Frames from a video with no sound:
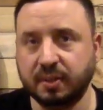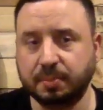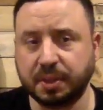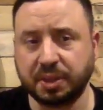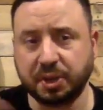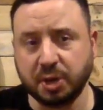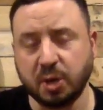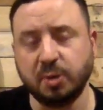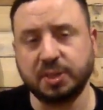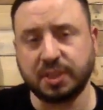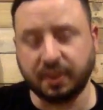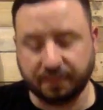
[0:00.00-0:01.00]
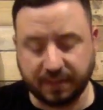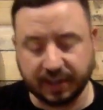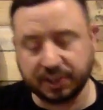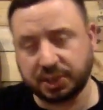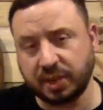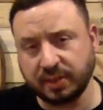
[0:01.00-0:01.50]
but the nose and the
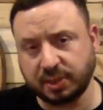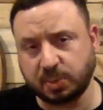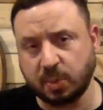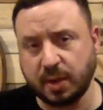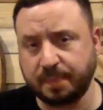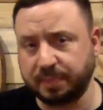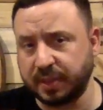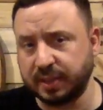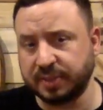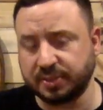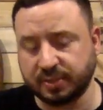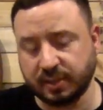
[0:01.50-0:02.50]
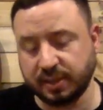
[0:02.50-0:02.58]
finish on this one is,